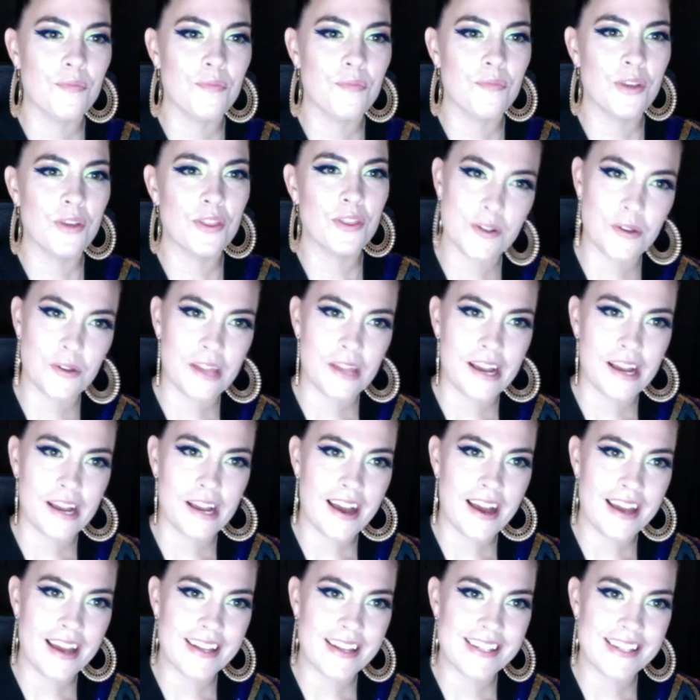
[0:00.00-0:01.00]
with
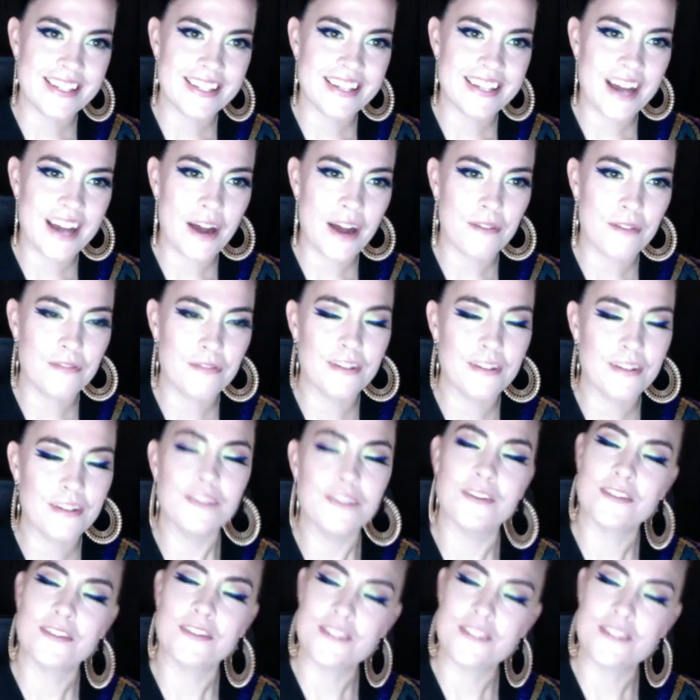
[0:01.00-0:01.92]
threesomes and all that kind of stuff.